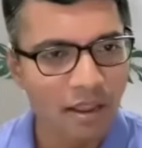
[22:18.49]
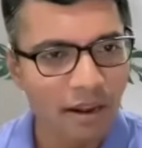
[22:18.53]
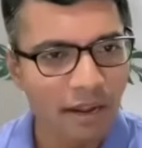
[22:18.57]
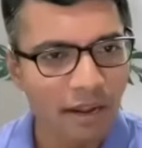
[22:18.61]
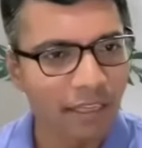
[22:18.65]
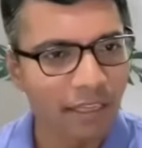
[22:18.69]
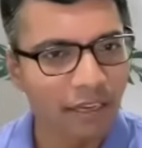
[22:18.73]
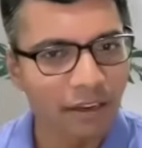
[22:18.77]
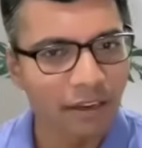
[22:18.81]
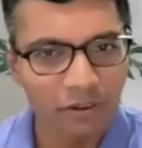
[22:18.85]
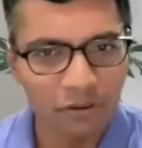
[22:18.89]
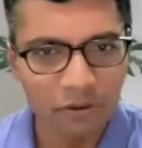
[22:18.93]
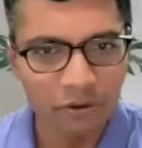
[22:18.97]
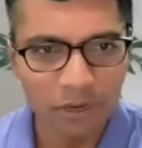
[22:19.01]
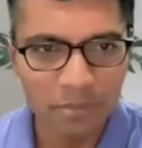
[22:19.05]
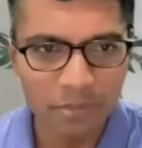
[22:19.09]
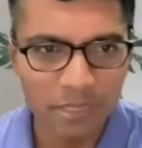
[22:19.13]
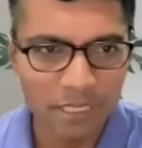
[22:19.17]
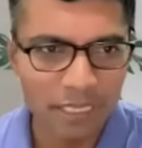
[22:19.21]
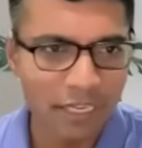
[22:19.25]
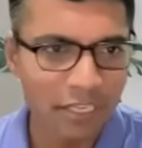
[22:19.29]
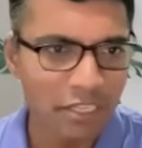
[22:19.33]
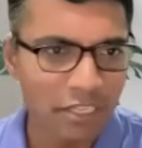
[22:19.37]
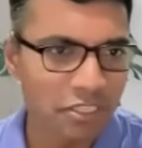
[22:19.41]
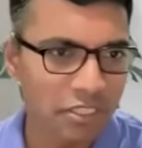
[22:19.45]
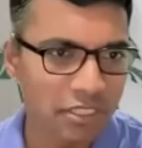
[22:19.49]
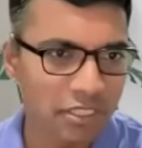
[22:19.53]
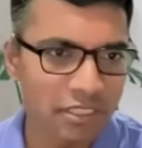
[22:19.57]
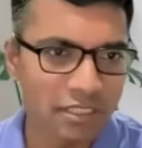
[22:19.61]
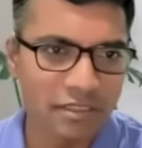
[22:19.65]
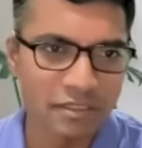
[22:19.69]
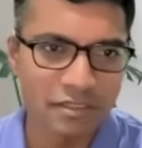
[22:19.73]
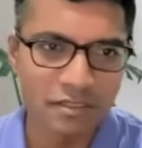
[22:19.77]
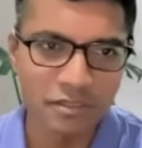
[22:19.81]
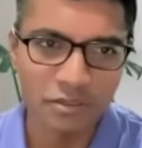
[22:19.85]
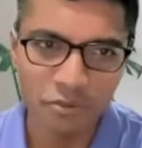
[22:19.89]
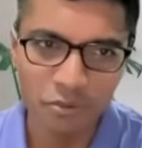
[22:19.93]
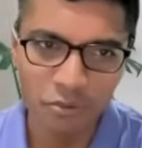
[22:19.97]
Like curriculum
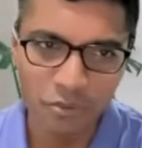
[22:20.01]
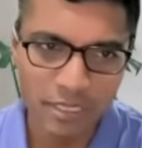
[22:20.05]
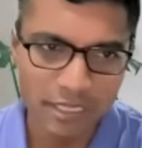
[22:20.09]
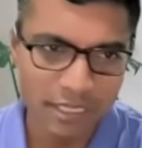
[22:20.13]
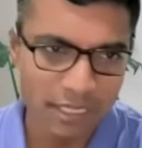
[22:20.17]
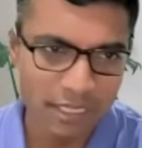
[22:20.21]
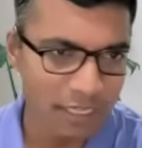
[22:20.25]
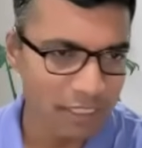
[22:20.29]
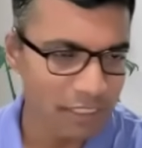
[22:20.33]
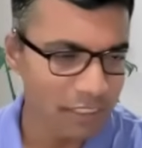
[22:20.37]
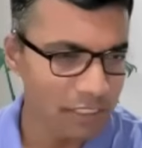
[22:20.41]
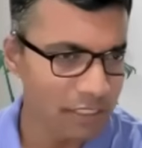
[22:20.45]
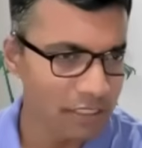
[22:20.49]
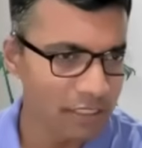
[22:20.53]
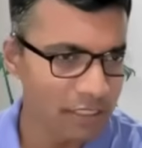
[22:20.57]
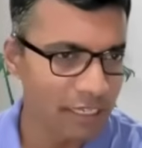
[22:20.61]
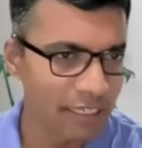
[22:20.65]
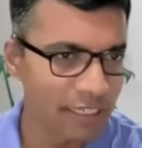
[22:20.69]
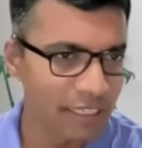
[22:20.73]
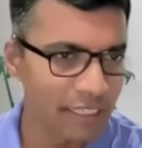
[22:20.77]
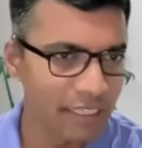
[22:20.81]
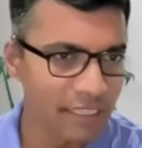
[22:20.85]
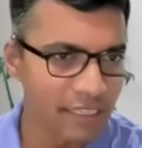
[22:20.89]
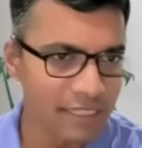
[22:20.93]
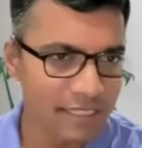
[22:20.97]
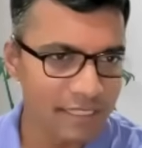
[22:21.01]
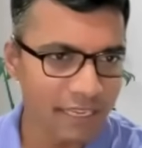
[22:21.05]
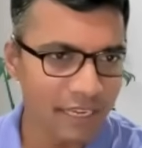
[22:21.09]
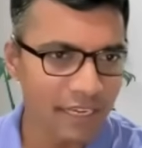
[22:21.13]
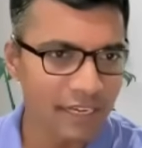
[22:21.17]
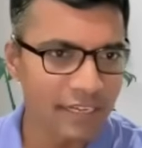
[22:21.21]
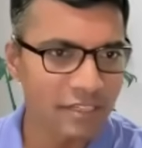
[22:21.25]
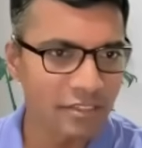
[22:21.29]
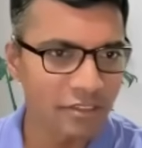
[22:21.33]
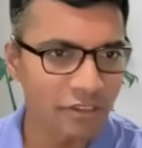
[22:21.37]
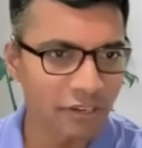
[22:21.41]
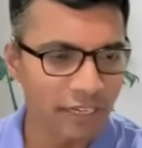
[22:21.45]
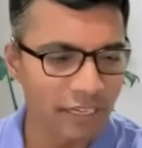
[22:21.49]
selection, school selection, any
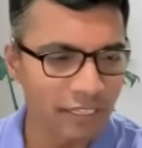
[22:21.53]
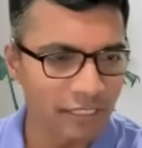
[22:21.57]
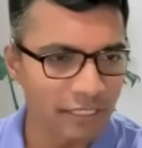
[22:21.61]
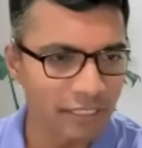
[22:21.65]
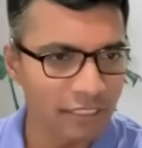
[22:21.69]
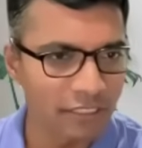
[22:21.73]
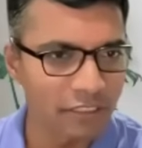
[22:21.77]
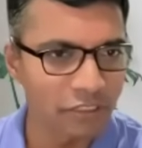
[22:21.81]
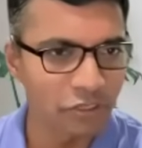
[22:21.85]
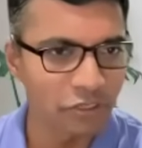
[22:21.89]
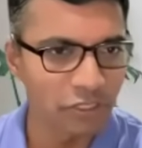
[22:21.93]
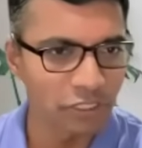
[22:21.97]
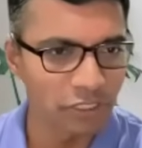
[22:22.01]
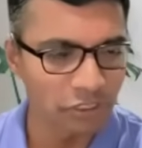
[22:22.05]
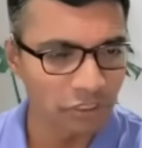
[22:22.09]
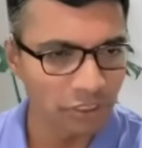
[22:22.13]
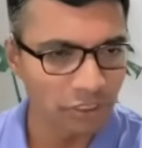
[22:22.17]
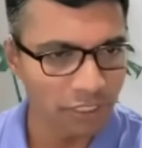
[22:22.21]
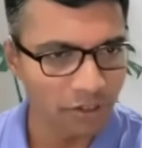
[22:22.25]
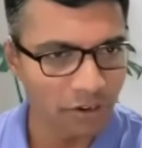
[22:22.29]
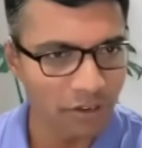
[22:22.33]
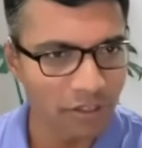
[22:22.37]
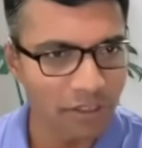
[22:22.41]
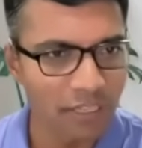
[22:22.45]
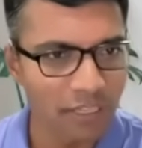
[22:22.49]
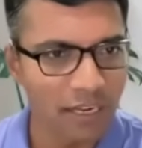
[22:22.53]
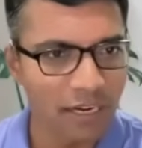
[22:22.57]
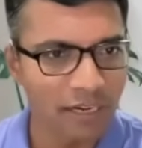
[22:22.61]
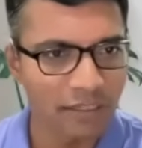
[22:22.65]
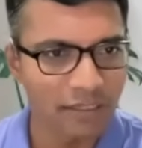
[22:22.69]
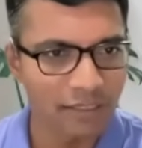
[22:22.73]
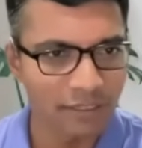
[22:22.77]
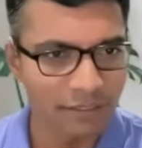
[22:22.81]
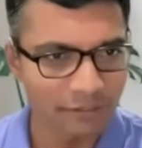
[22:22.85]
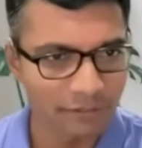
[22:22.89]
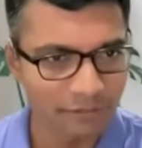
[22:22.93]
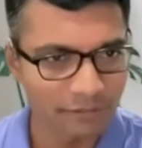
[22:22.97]
insights or anything that you can share on that?